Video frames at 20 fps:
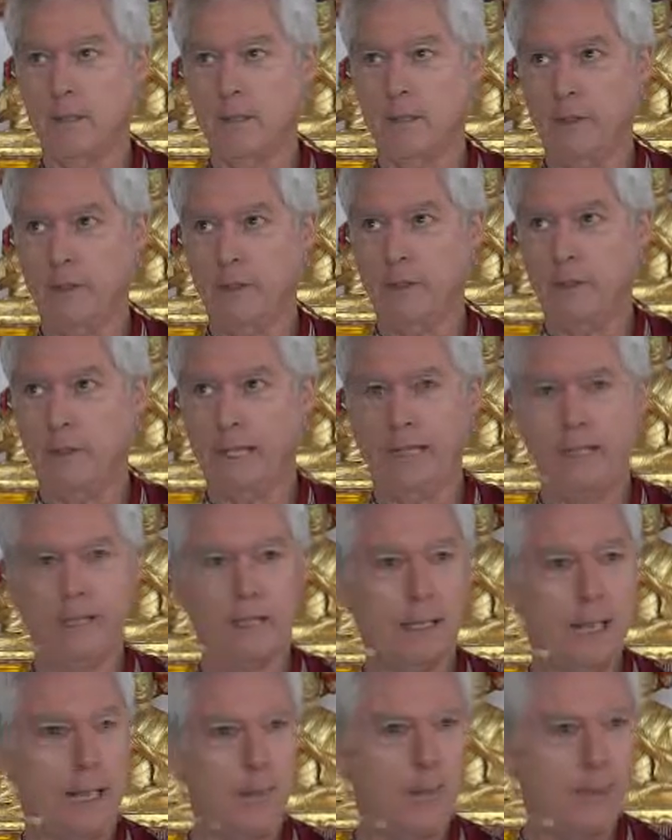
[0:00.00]
feel very
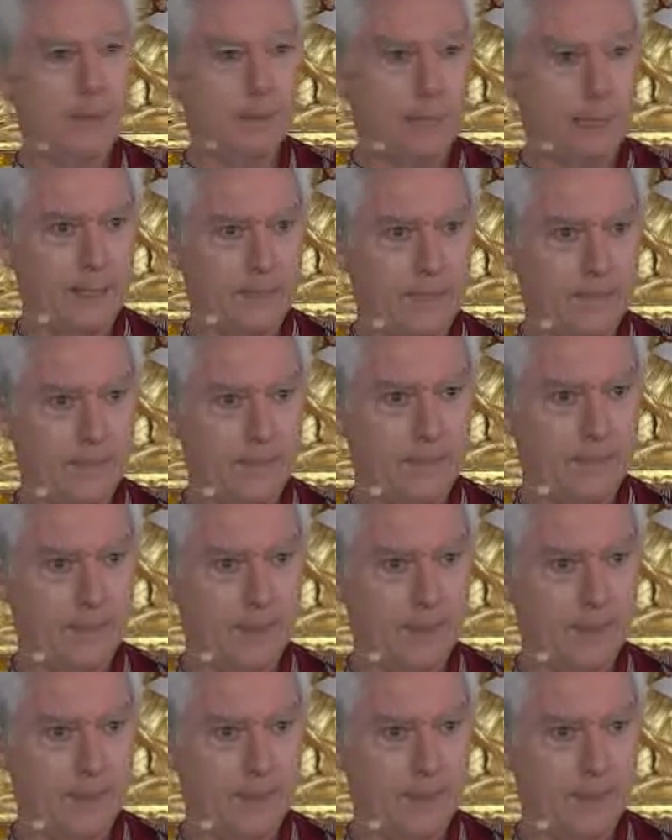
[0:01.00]
little empathy.